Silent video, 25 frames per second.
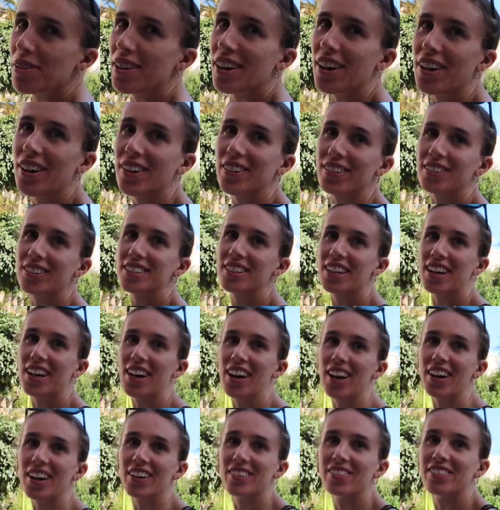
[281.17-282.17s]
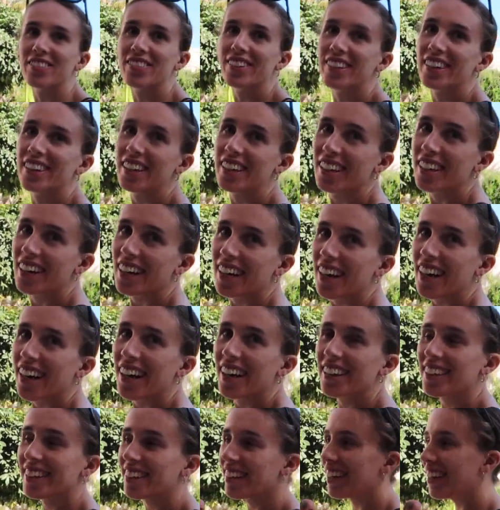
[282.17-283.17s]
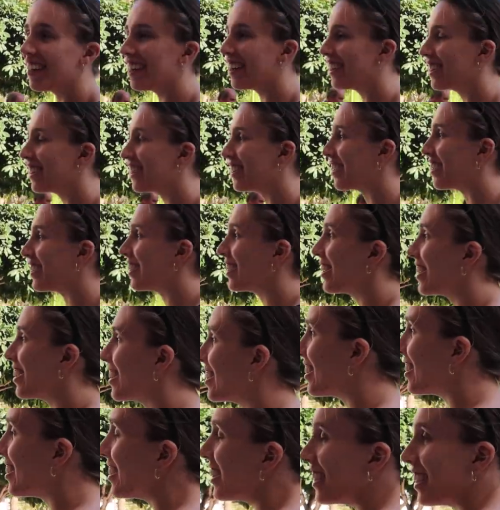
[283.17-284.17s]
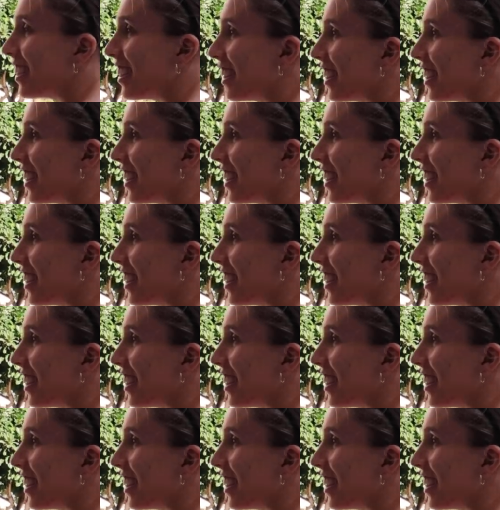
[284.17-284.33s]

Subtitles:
But I put loads of sun cream on your back, so I don't know how that's happened.